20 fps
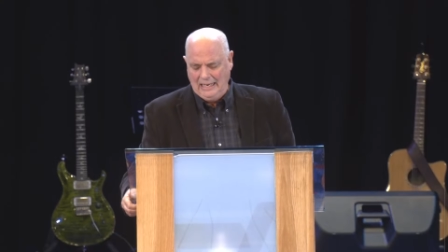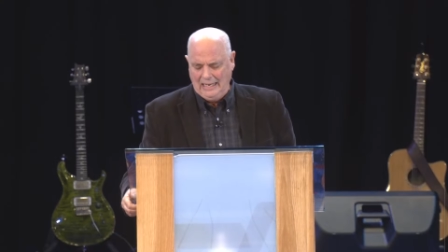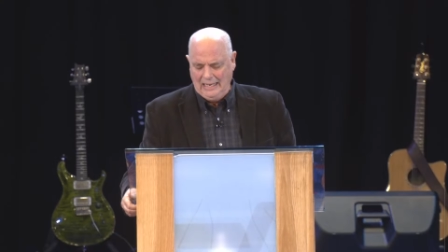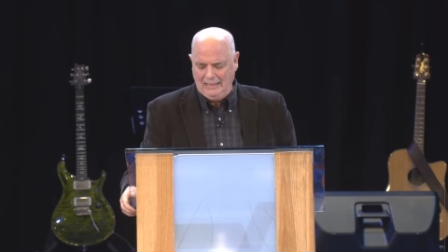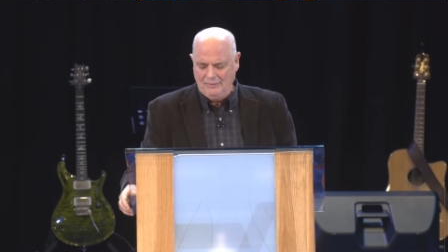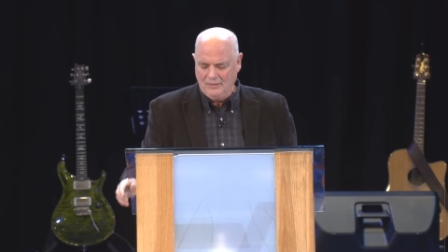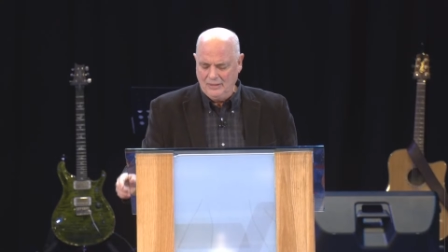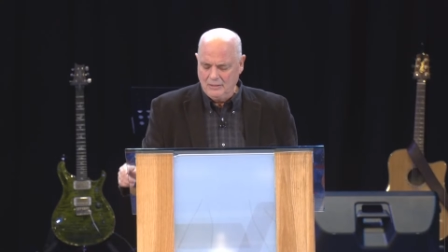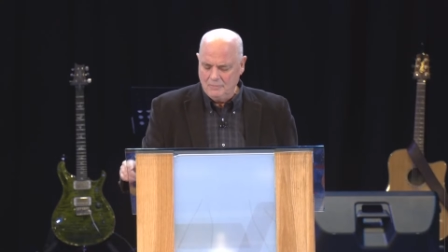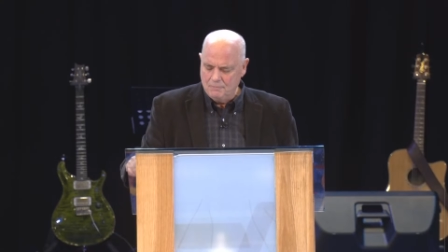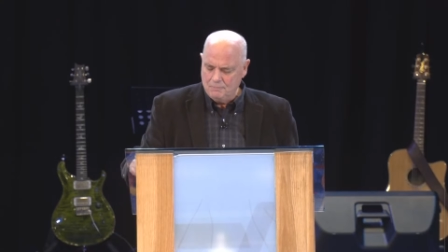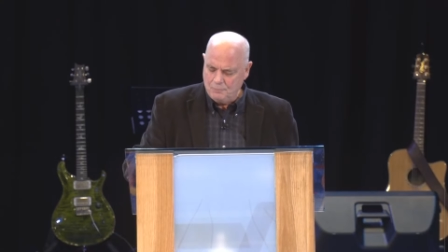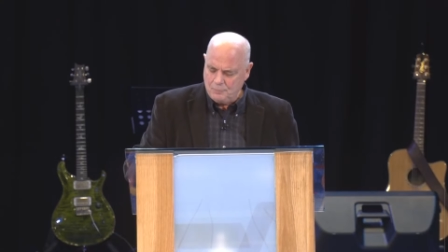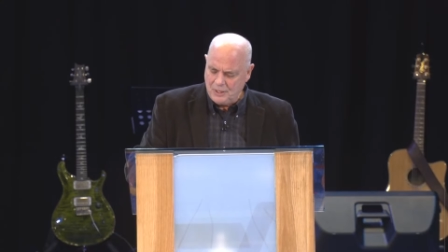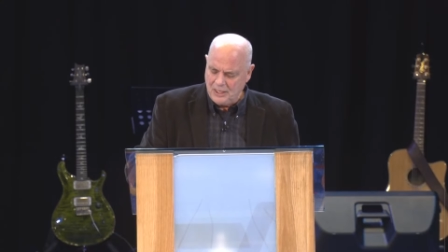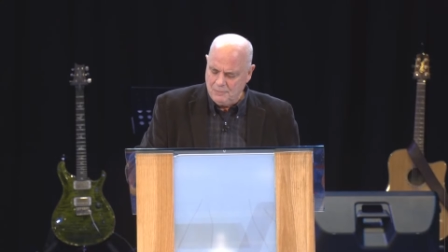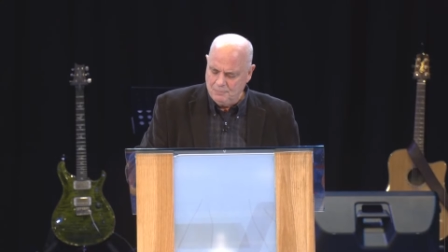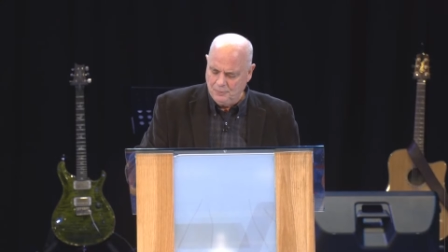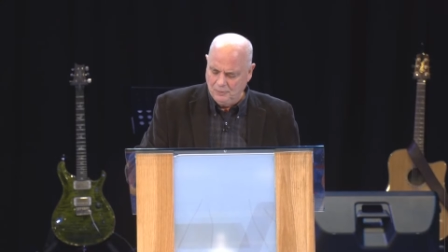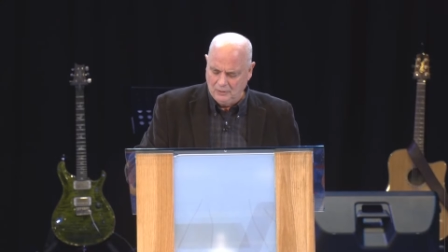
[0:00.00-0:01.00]
The
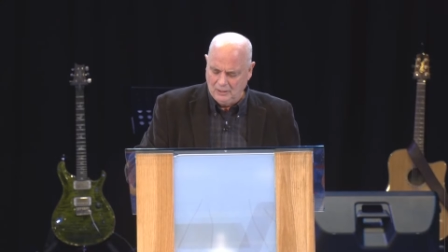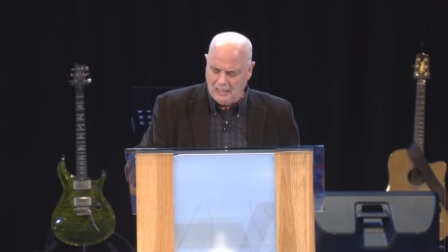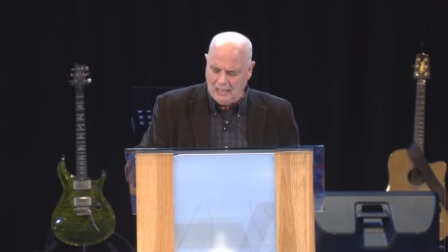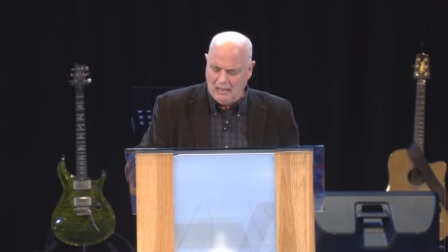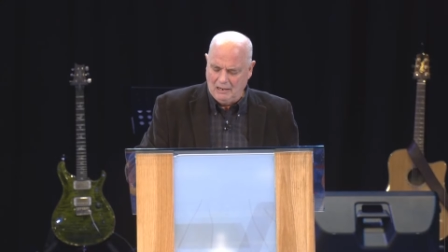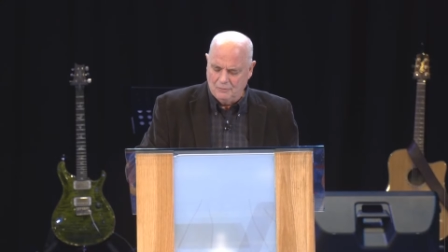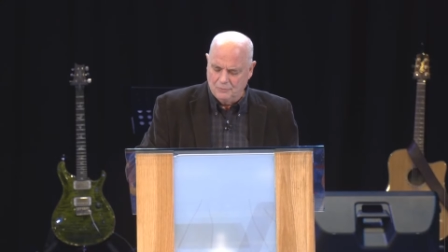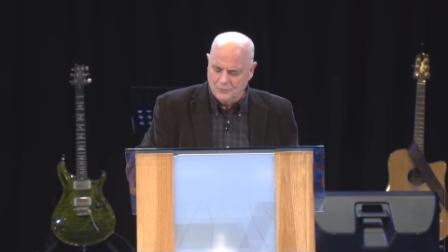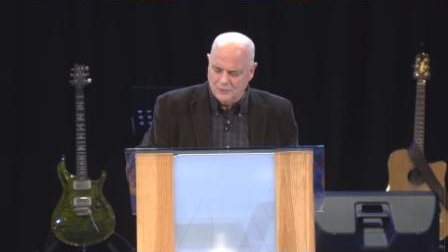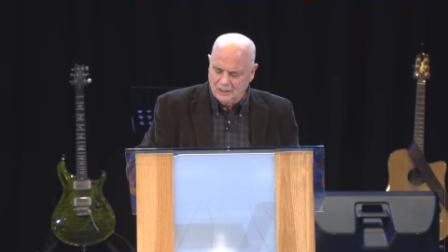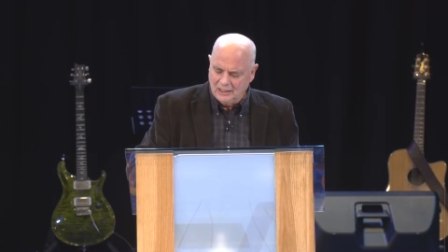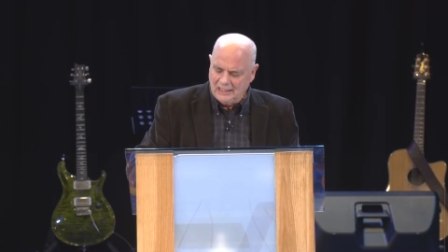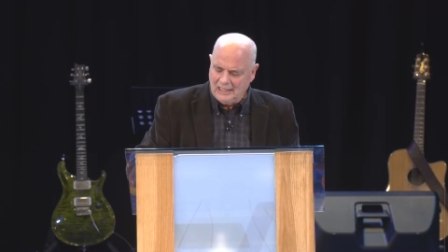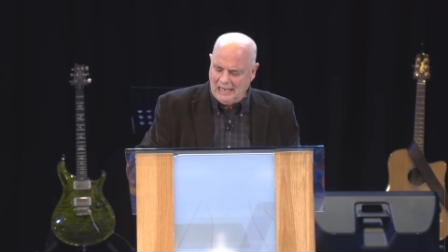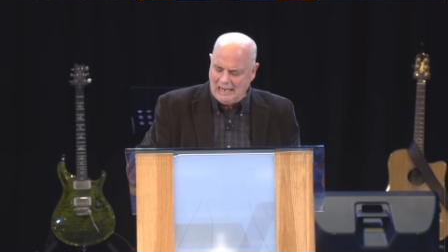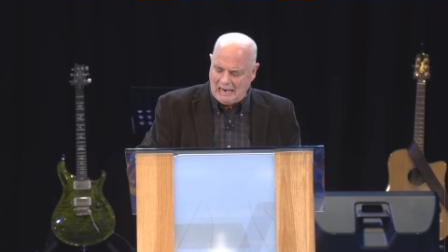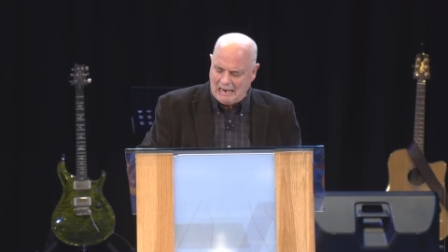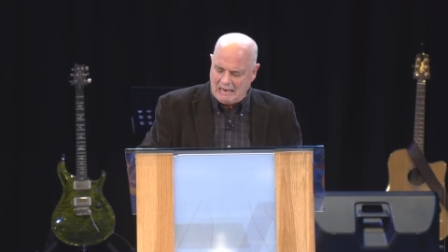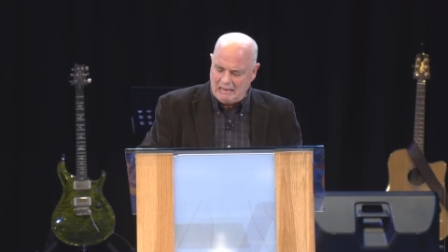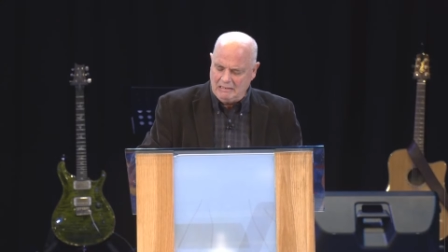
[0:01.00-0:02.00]
people are really
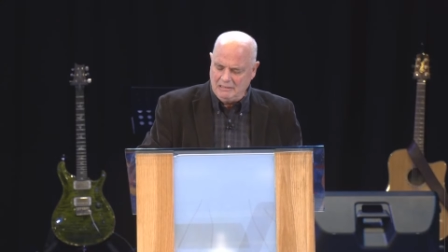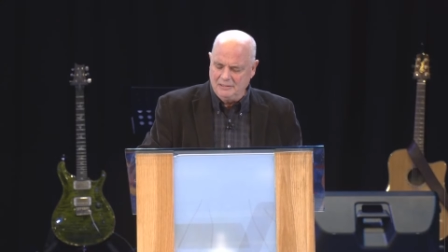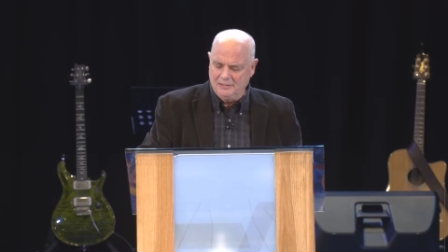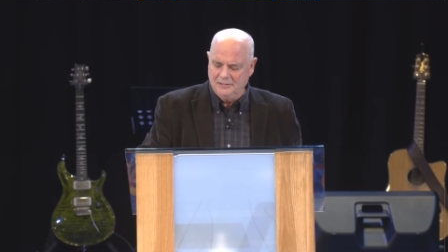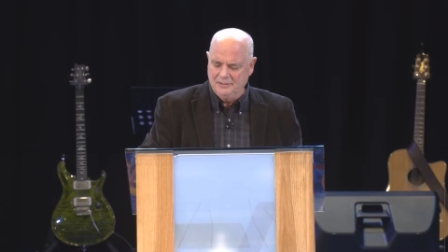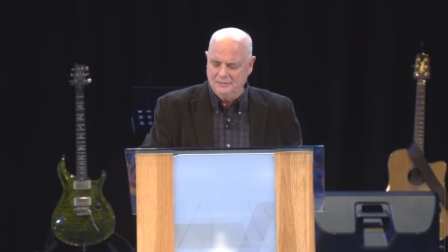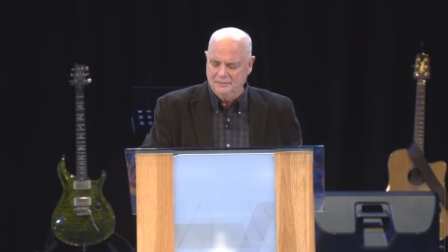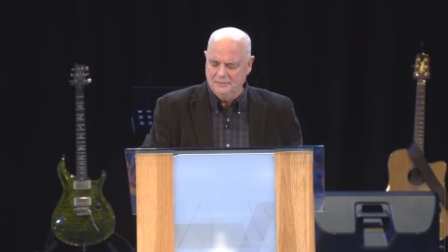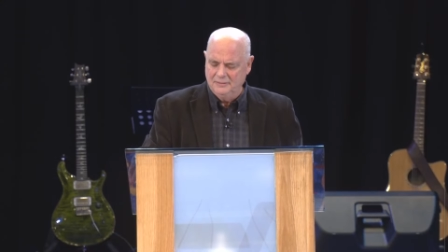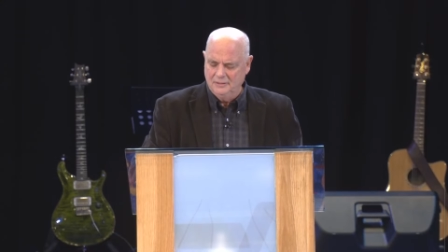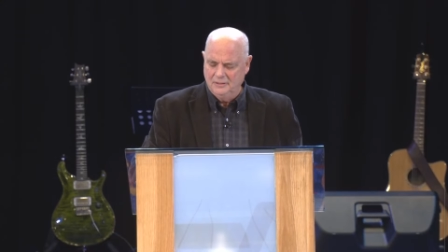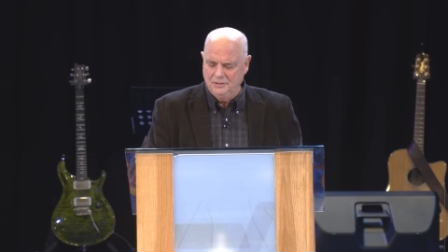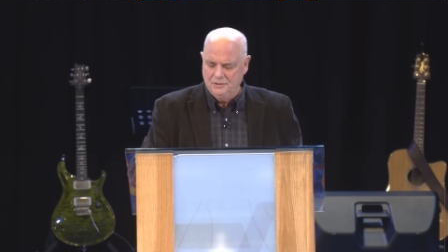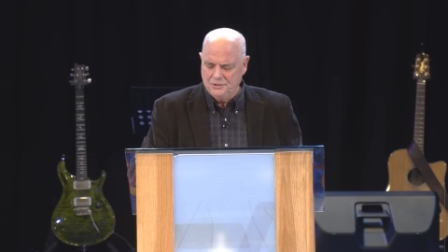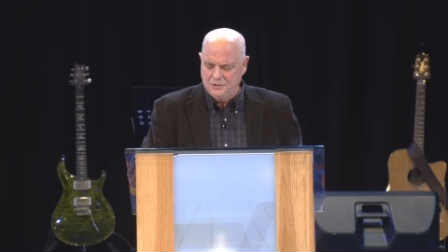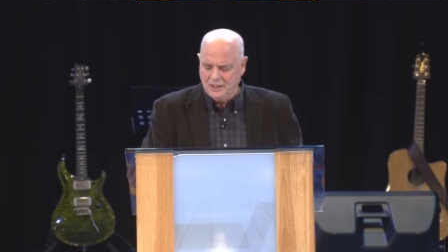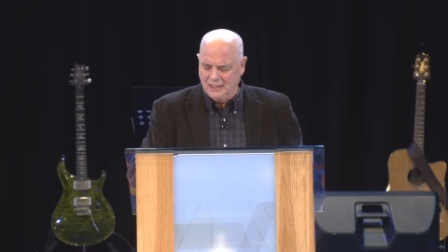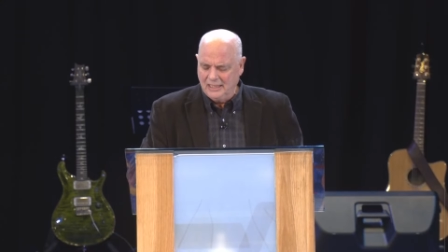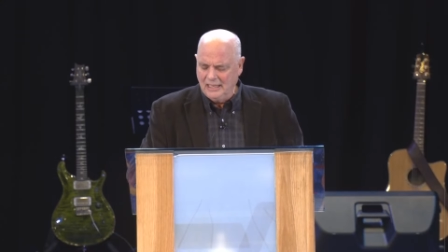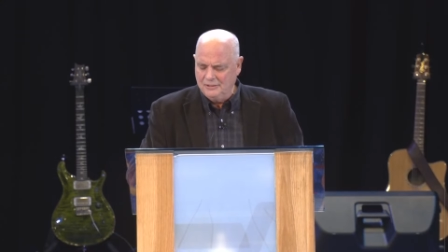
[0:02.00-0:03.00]
hard
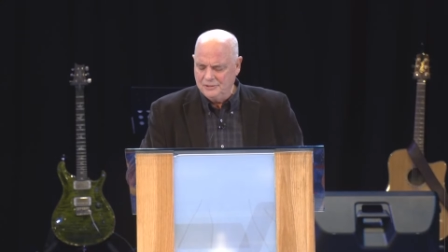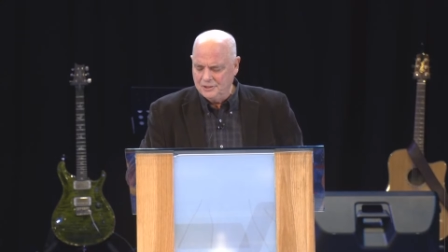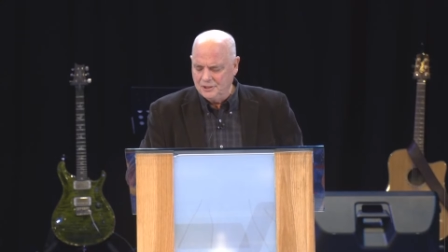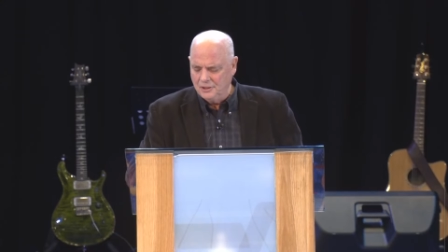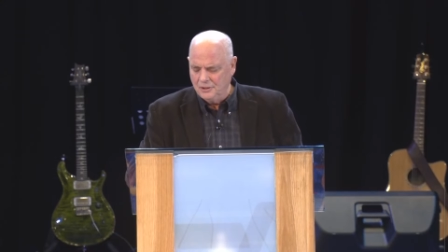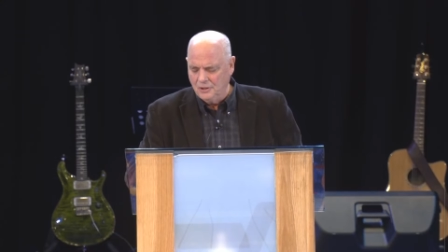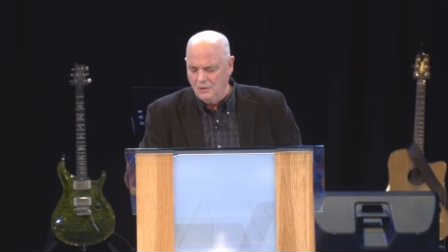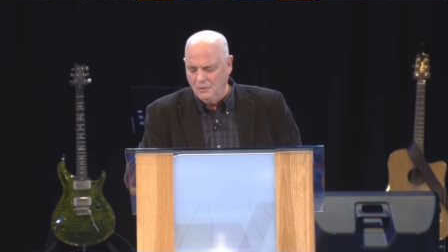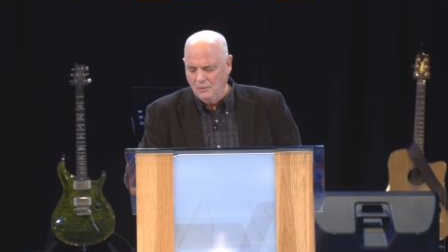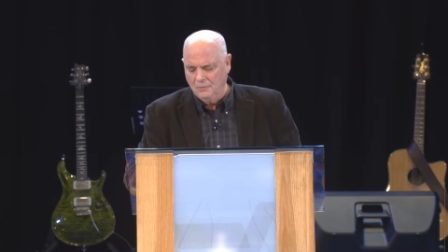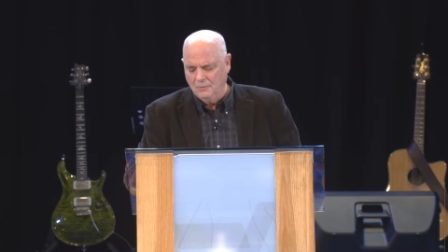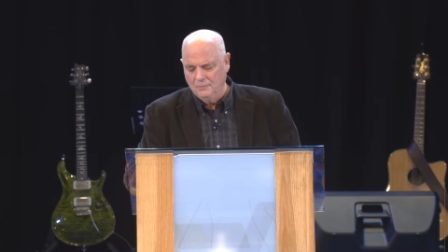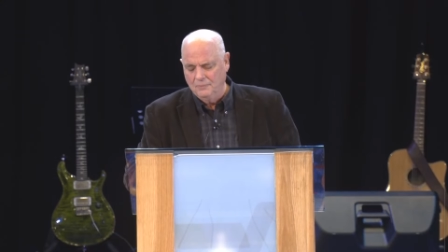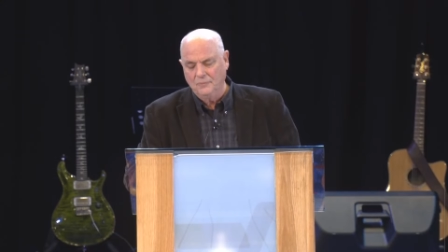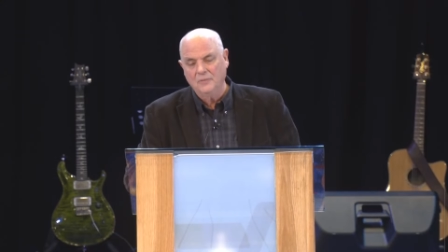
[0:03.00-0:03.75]
to get to know.